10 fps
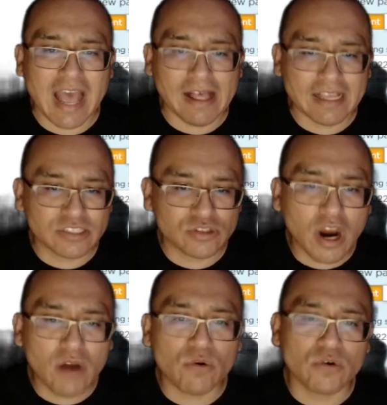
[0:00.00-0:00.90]

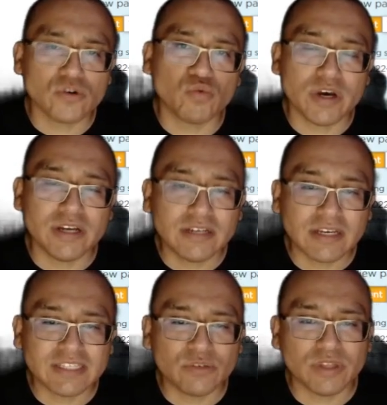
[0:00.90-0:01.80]
Star Wars one,
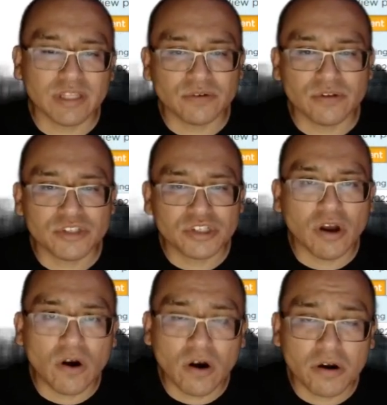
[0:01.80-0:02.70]
get to a little
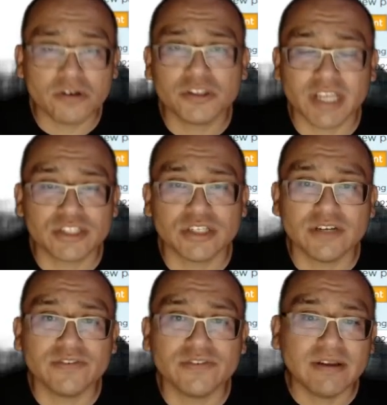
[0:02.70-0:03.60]
harder section
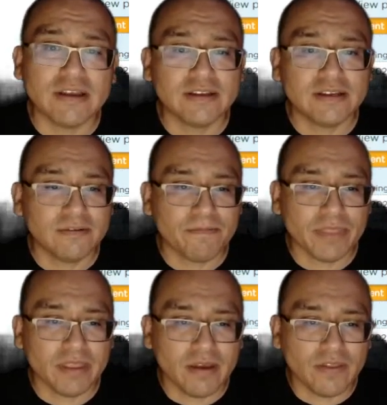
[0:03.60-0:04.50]
of it,
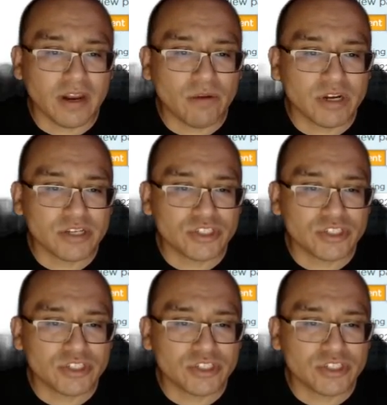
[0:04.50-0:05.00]
and then I wanted to